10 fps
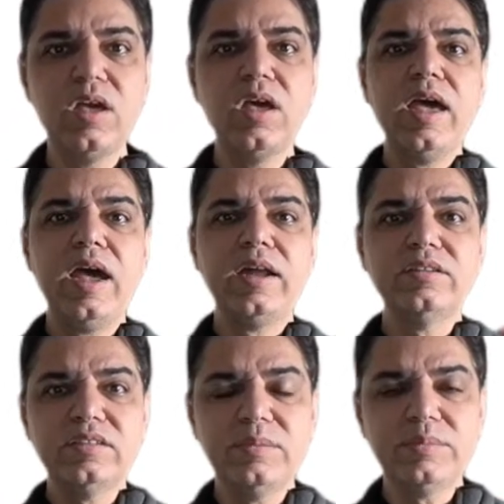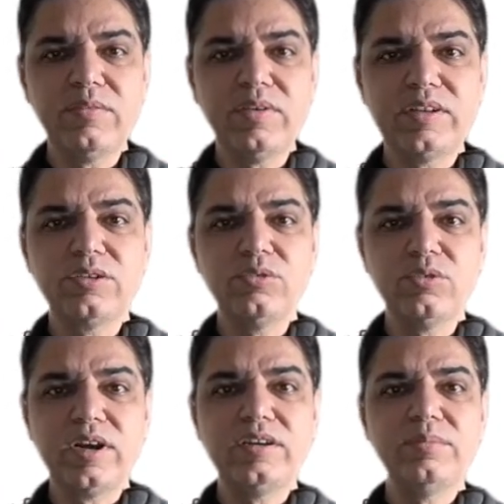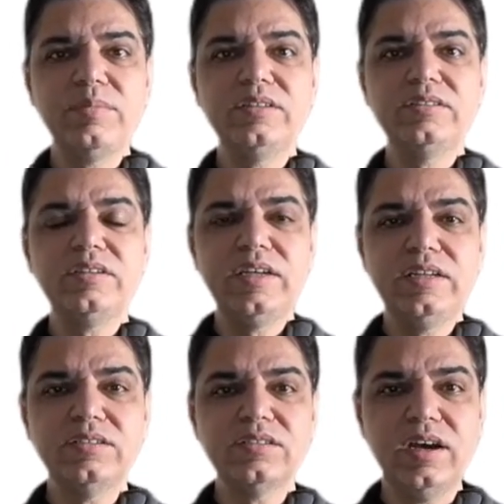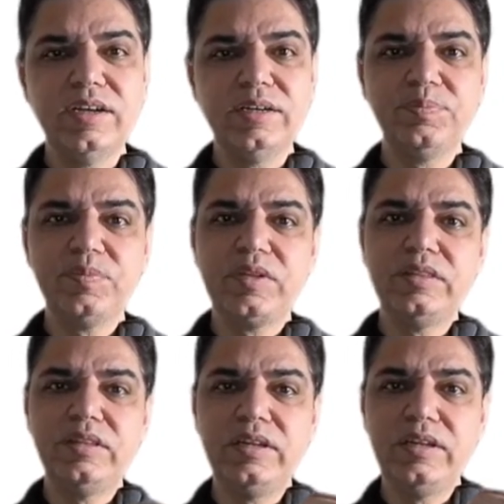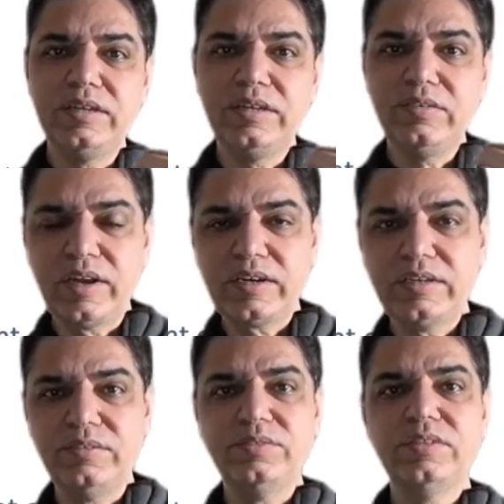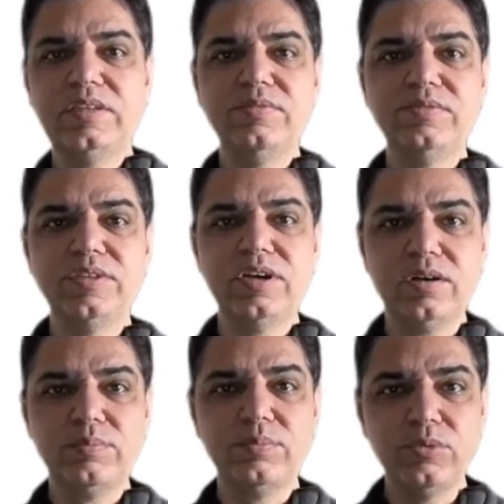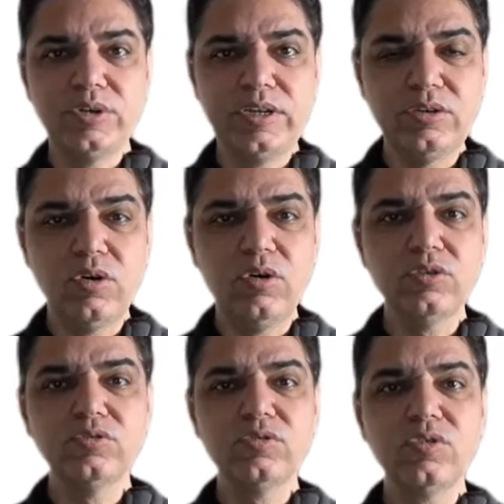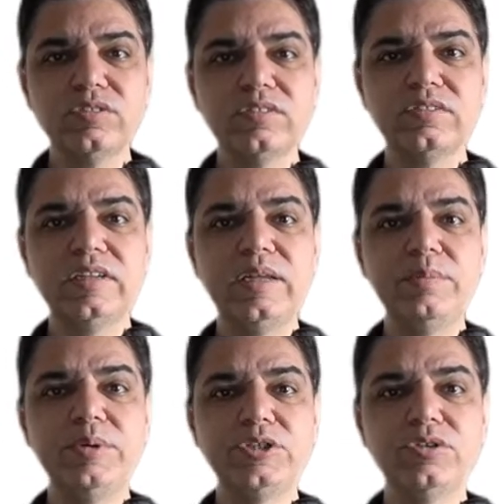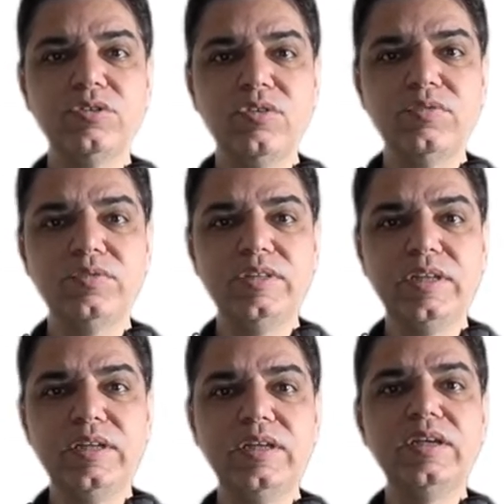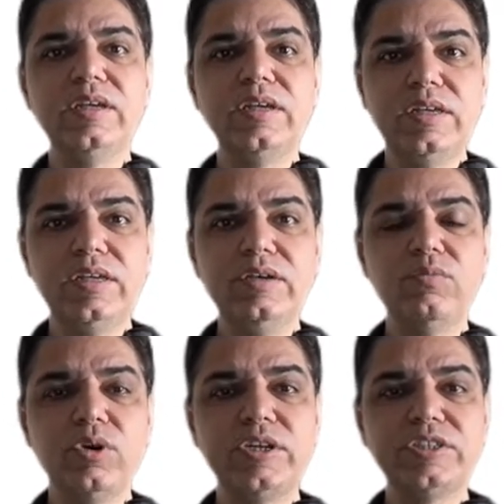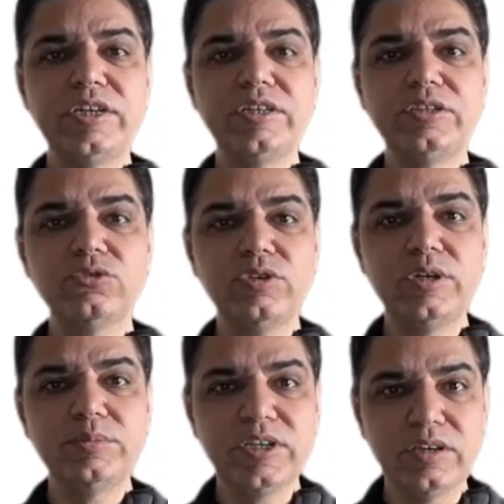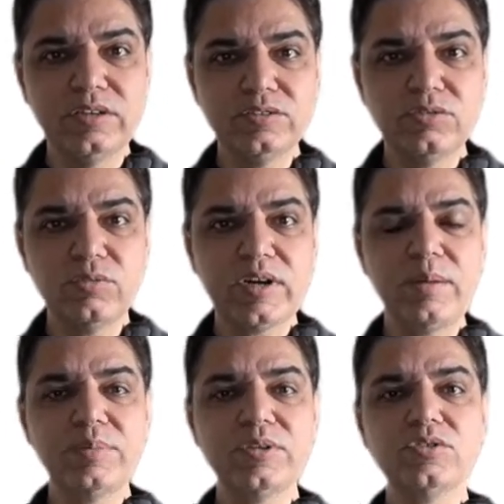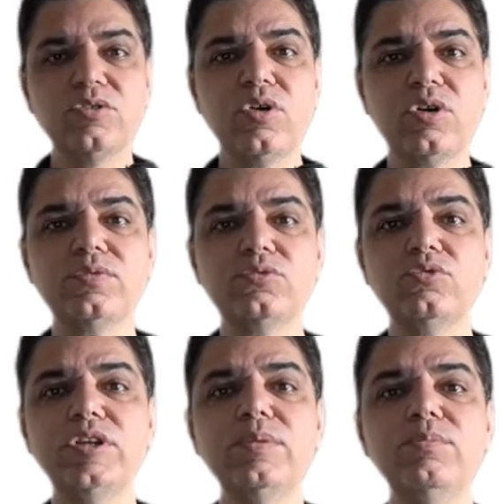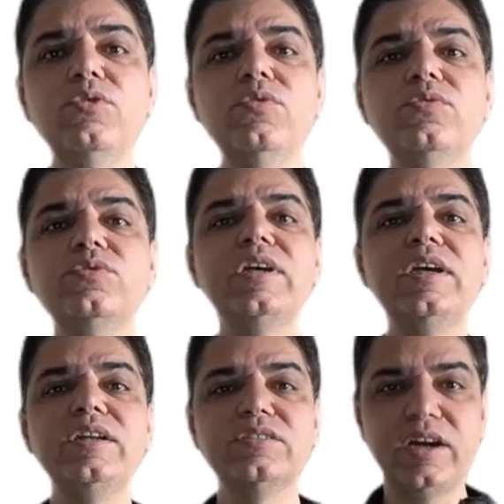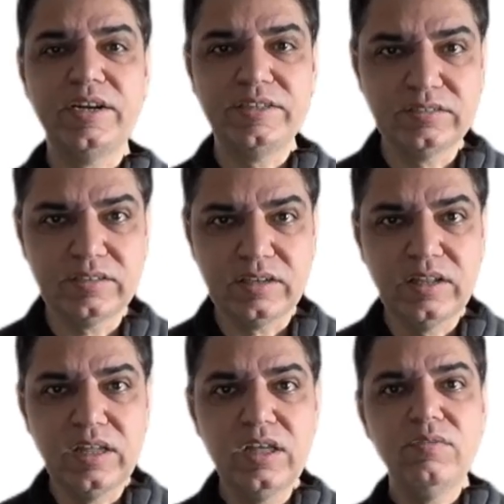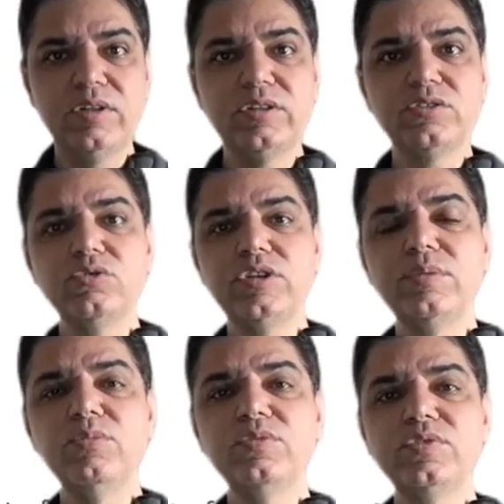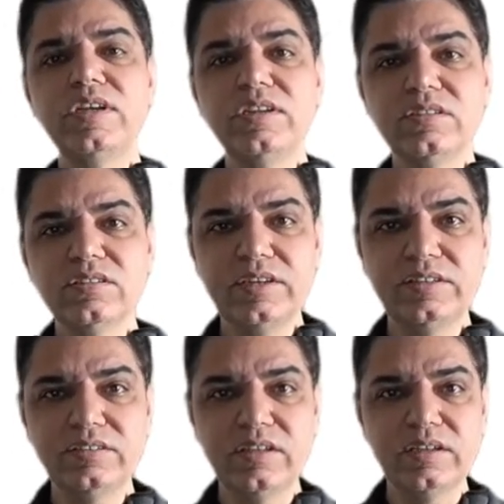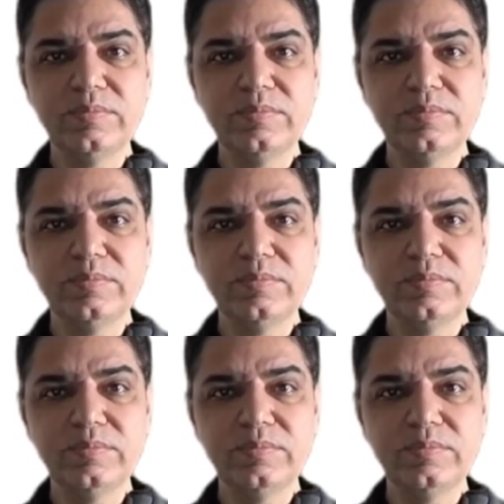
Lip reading: At the same time, while the chloride remains inside, the defective CFTR protein also causes inhibition of the E voltage gated sodium channels. So what happens? A lot of sodium moves inside the cell. When the sodium moves inside the cell,